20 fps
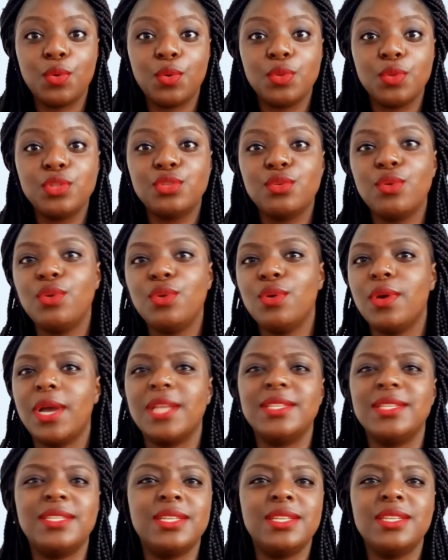Also, you
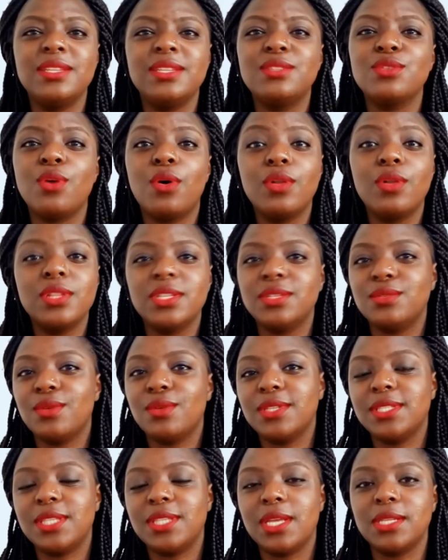can delete all the
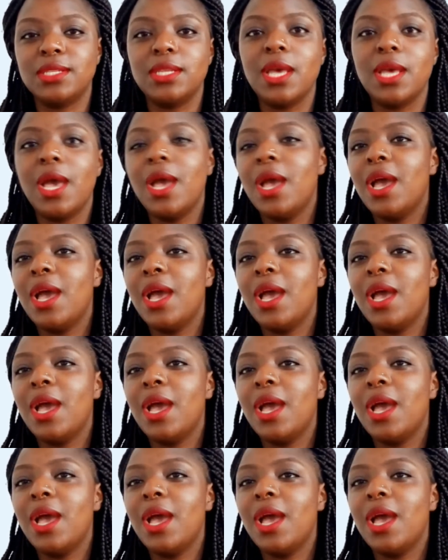songs that